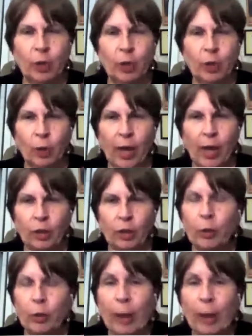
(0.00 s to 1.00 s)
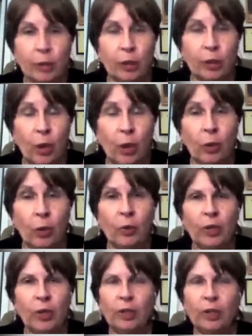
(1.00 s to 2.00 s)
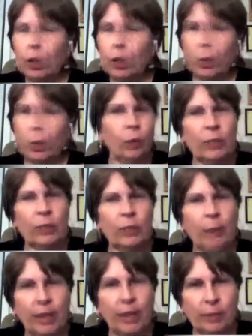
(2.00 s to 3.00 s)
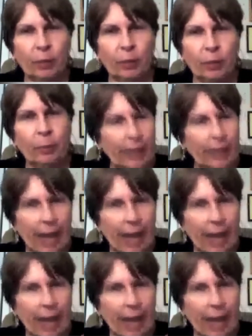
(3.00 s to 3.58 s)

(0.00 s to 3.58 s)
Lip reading: 2 hours ago, you weren't responsible. But